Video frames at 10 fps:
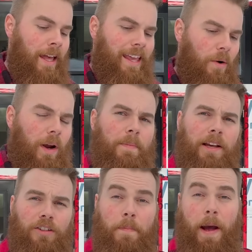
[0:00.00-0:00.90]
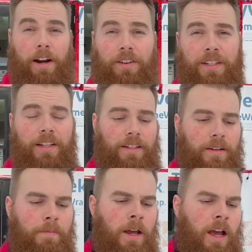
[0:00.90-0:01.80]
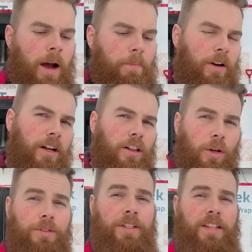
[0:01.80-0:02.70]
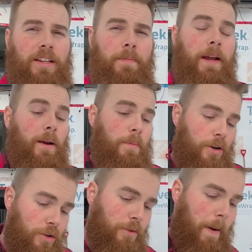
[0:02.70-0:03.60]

That way it makes our battery system a pretty closed system and can produce